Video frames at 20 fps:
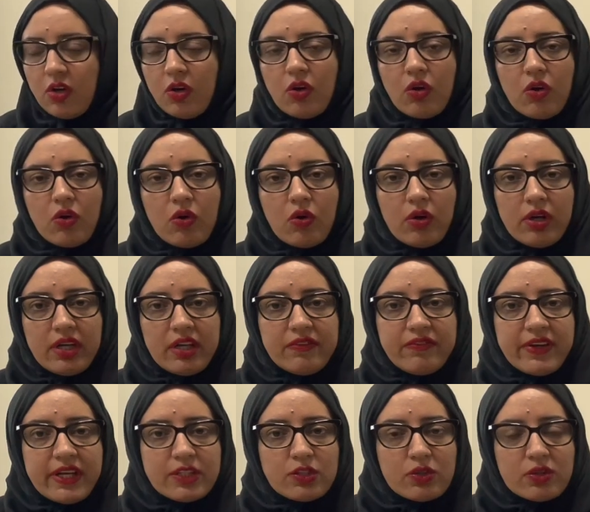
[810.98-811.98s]
or if
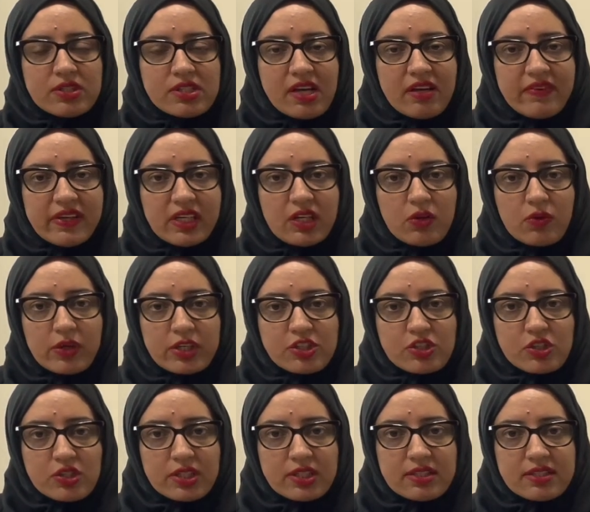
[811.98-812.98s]
I don't have any
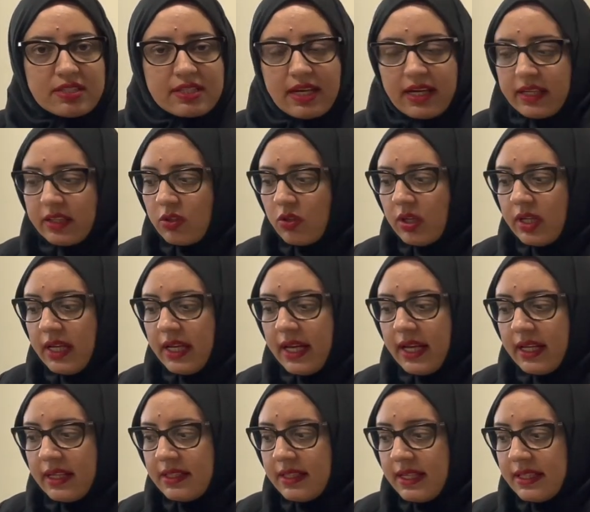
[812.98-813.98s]
questions, I go
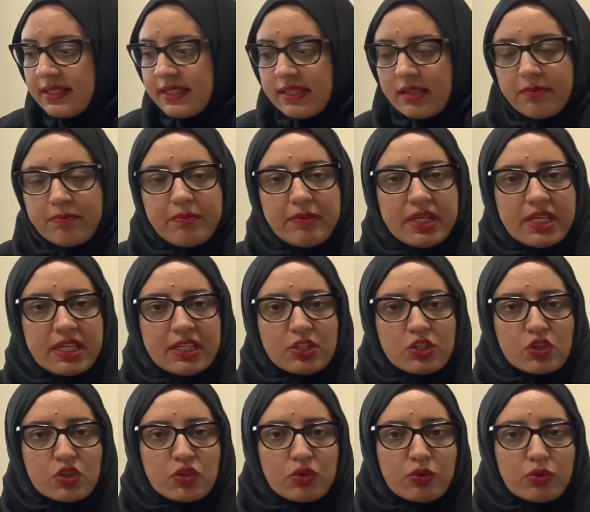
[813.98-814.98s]
ahead and submit it
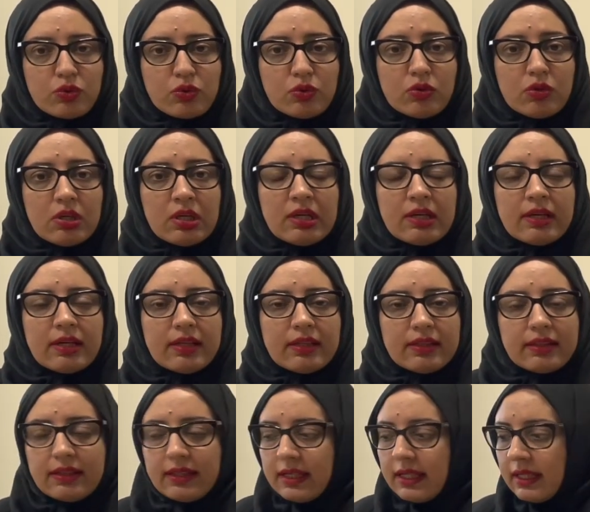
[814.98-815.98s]
to
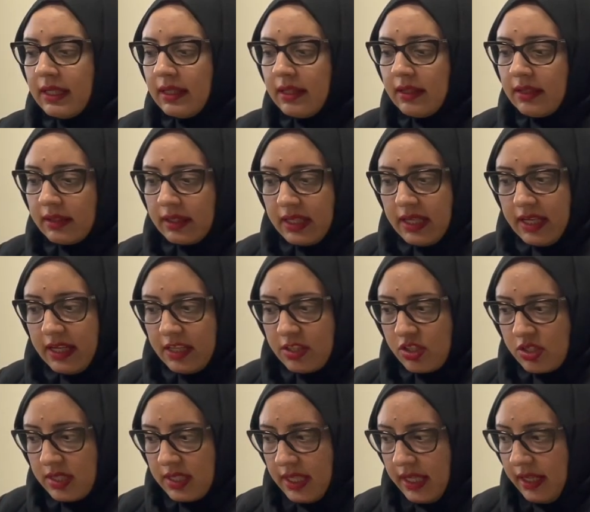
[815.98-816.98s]
the
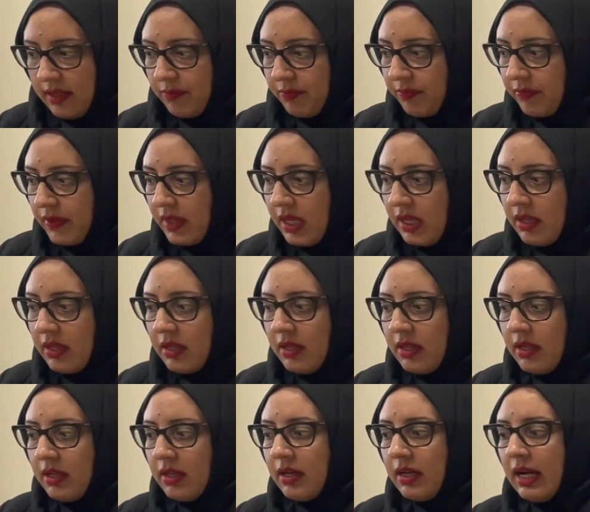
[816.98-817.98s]
KHDA.
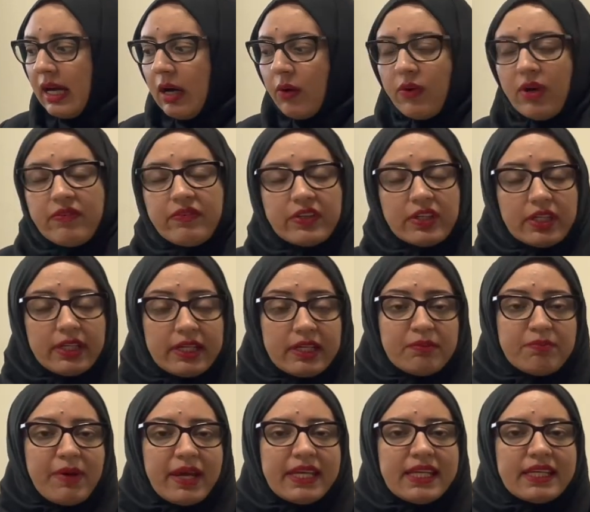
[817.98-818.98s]
However, in
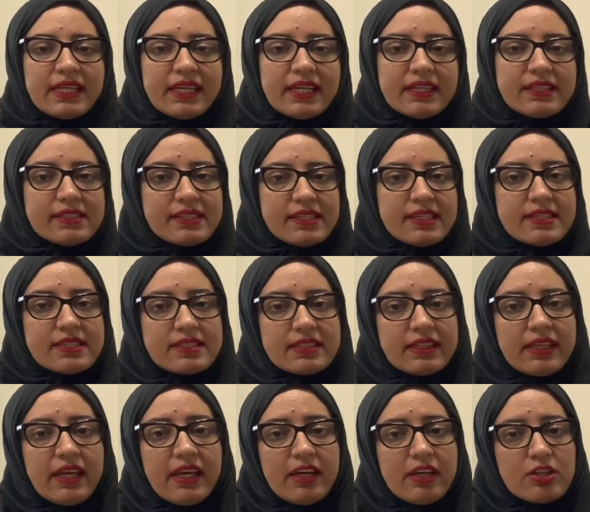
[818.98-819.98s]
many cases,
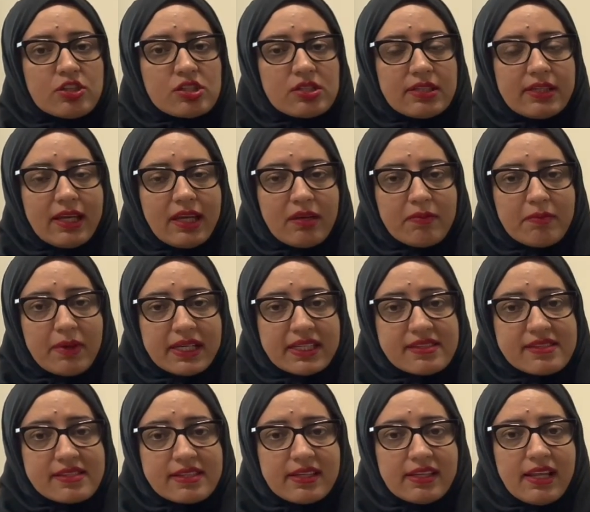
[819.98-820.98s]
KHDA might
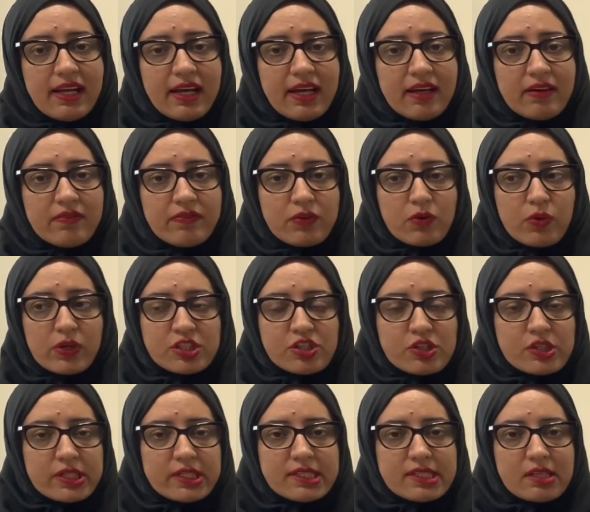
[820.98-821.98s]
still have
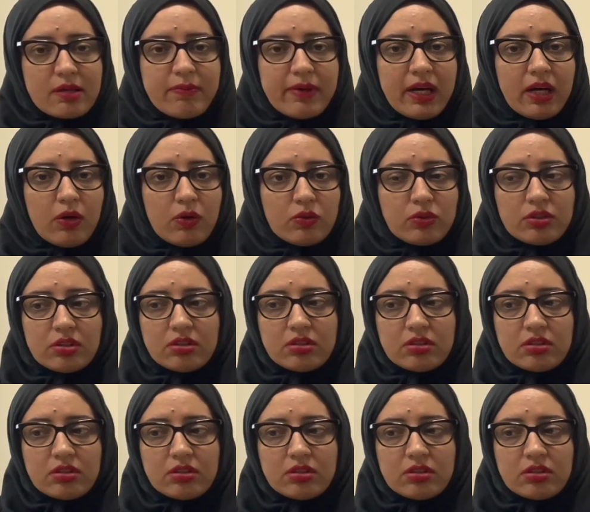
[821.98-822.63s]
questions about